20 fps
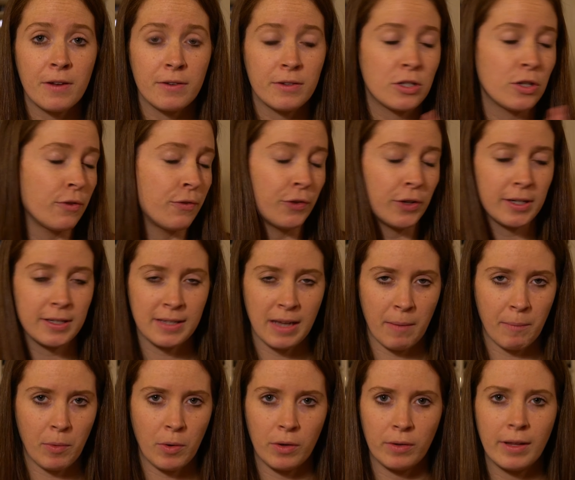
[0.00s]
for
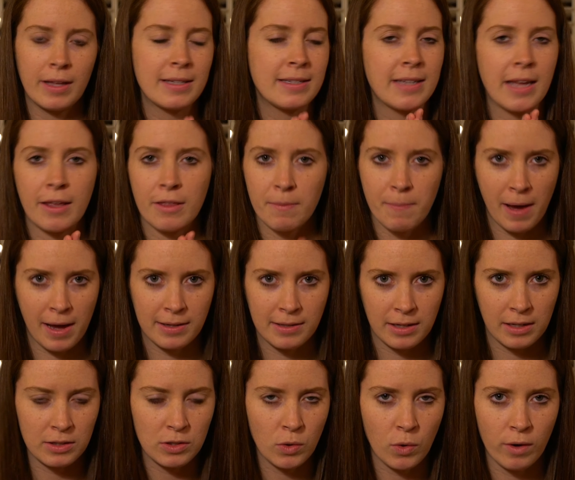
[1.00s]
example, let's say the
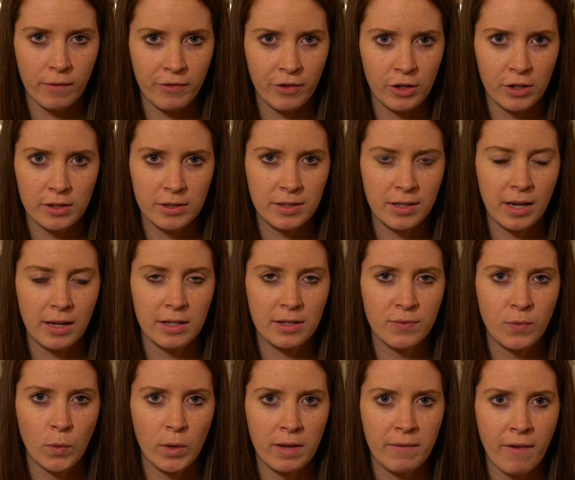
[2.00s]
passing score for your state is
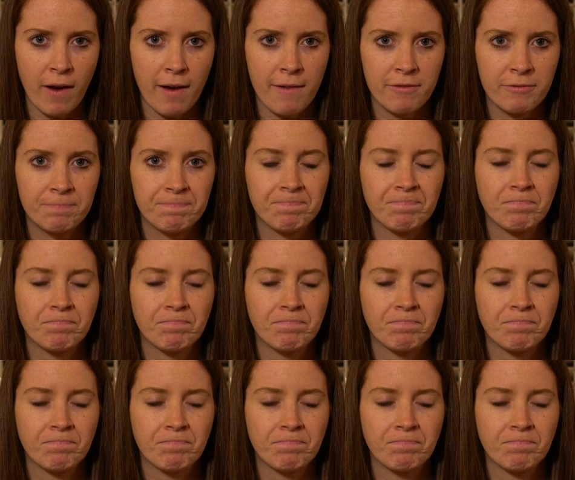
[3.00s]
45.